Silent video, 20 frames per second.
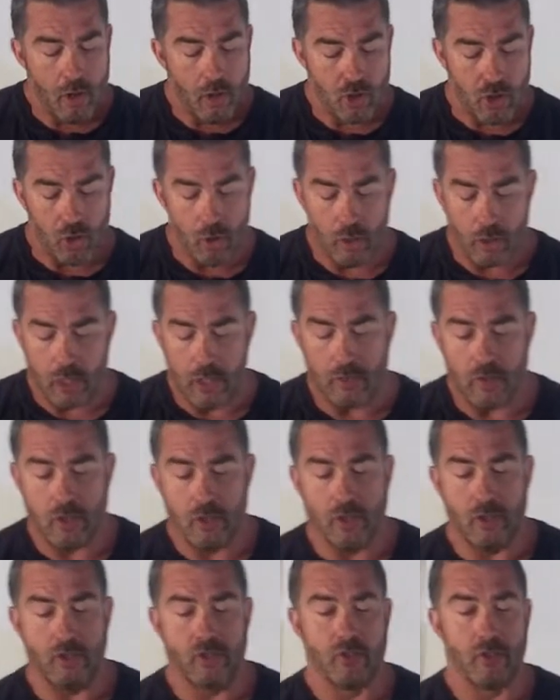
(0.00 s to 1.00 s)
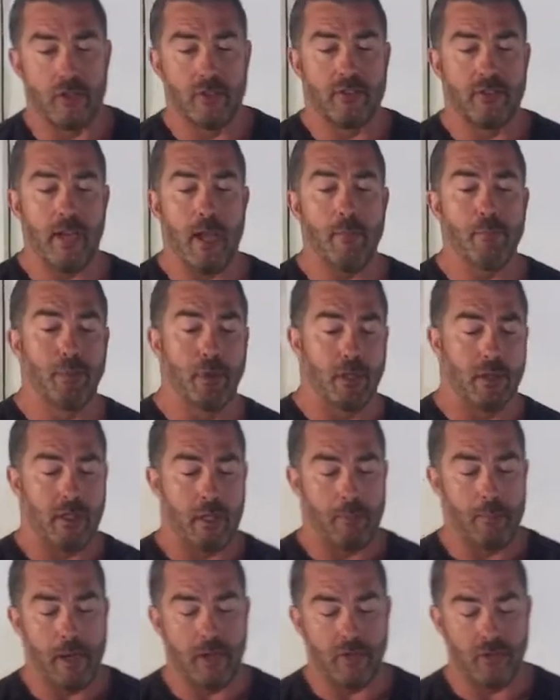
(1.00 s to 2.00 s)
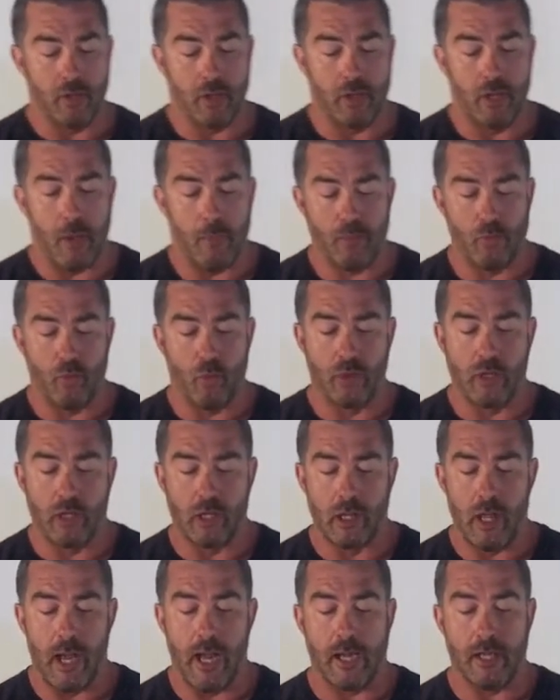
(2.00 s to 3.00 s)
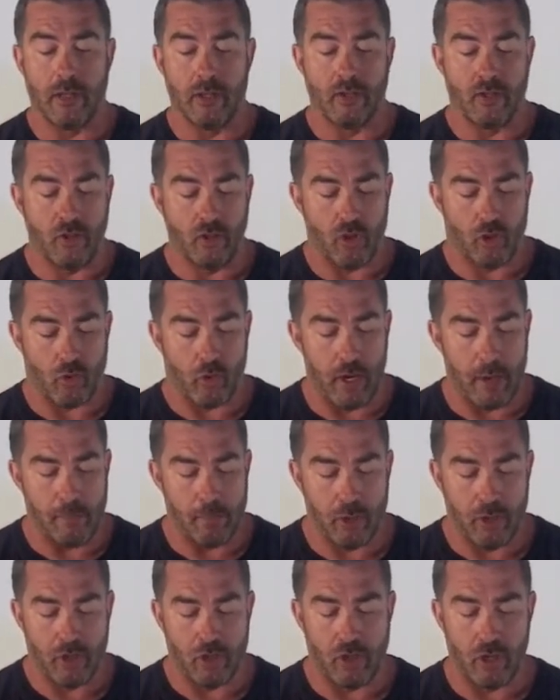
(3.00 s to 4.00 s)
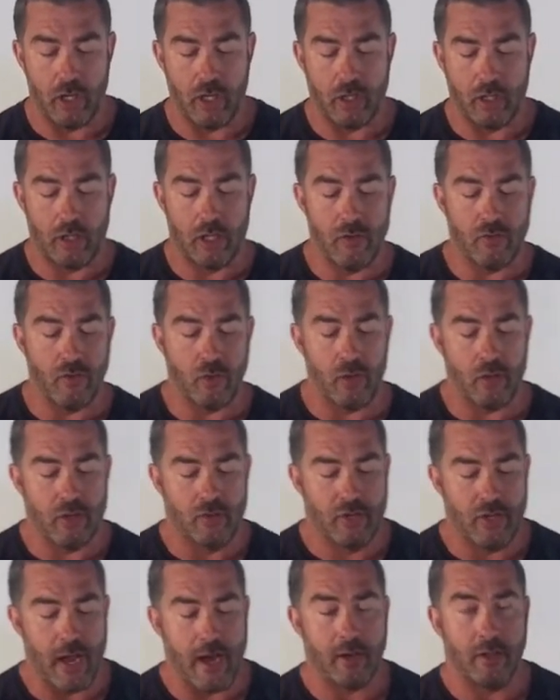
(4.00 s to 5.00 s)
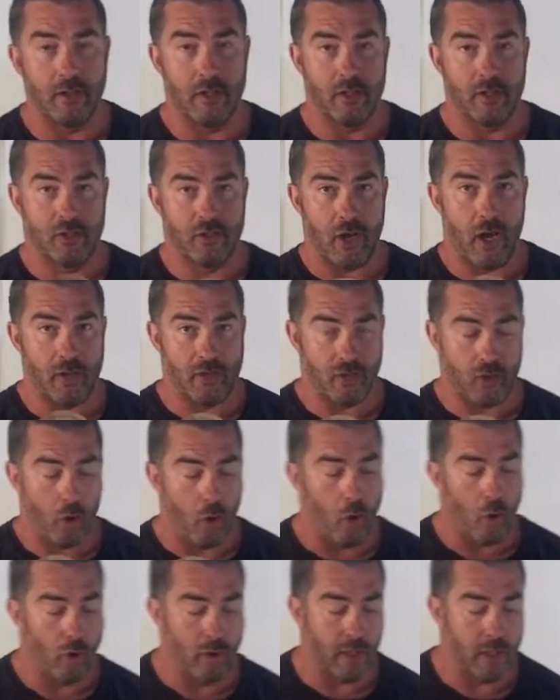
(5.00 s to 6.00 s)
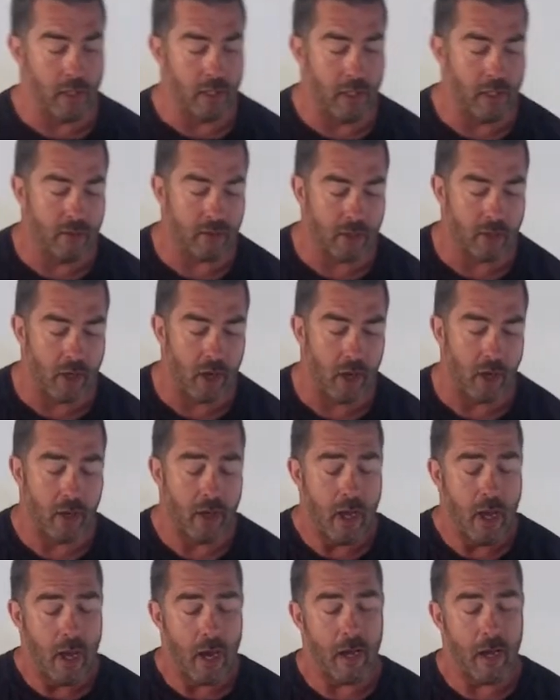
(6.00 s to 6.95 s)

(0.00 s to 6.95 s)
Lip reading: JUNO gives you this template that basically comes with the light. This is great because it gives you exactly the size of the hole that you need to cut.